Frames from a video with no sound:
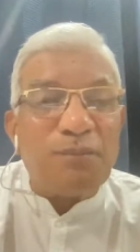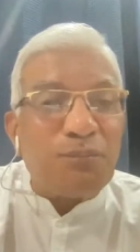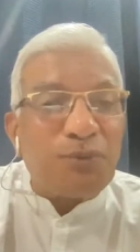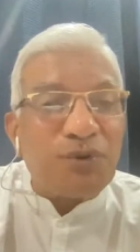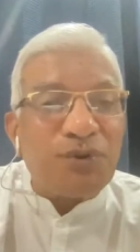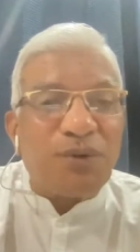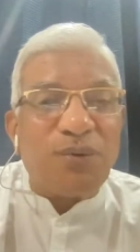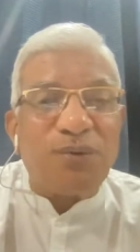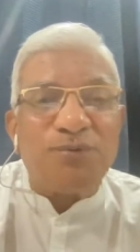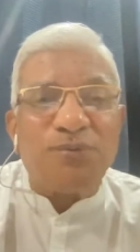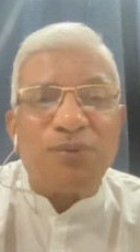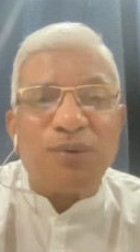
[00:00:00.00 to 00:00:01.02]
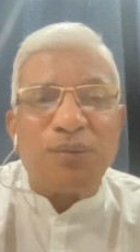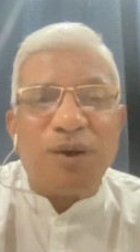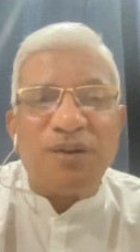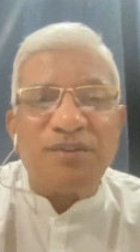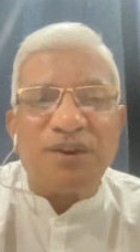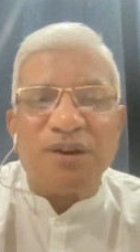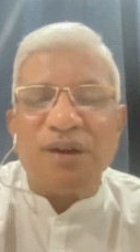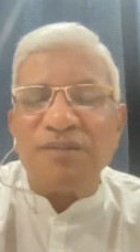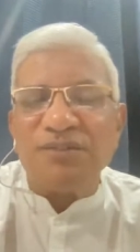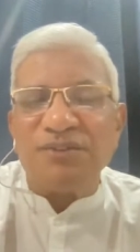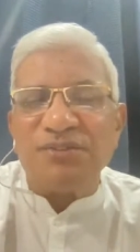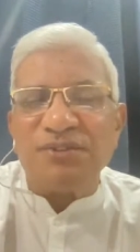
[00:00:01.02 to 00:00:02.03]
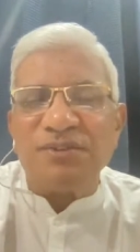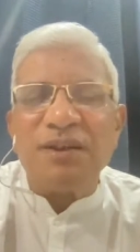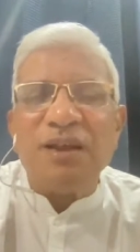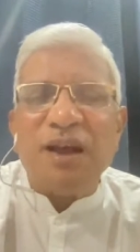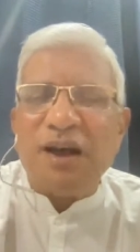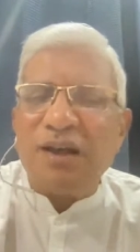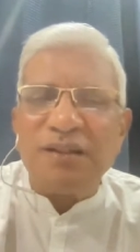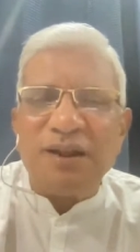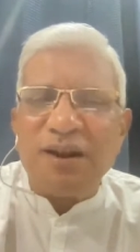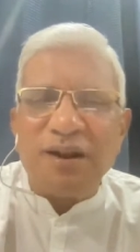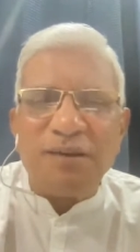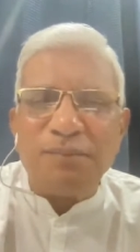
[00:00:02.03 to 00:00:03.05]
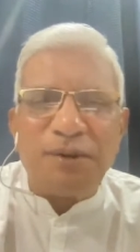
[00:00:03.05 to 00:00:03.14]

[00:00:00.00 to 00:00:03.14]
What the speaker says: put your clothes for wash, and all these things. Are they not